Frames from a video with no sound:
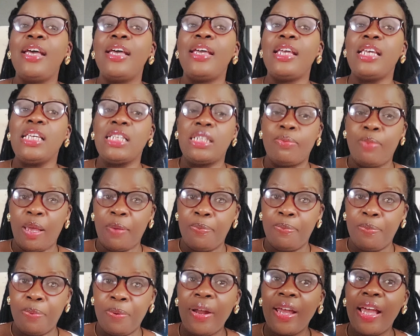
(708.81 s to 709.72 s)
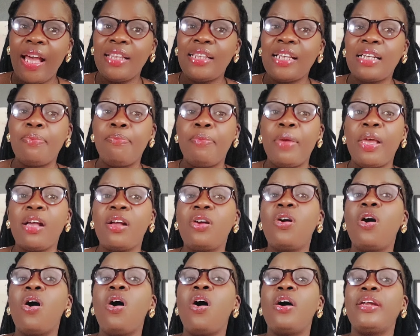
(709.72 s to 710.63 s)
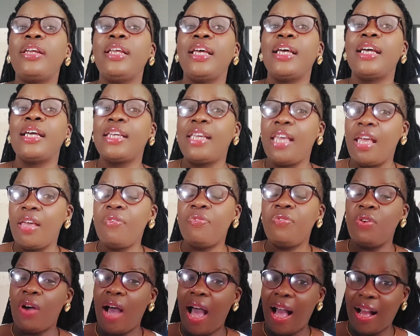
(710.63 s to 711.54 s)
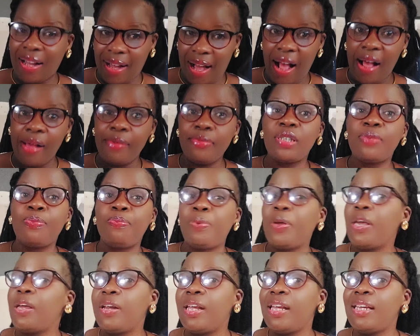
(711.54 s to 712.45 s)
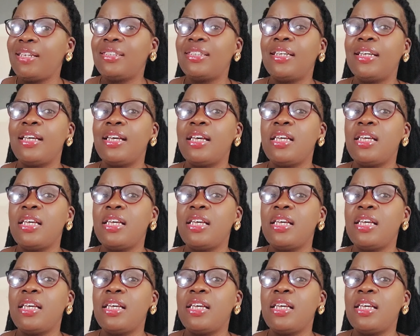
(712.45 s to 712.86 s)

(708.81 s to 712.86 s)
is my prayer that may God give you a calm spirit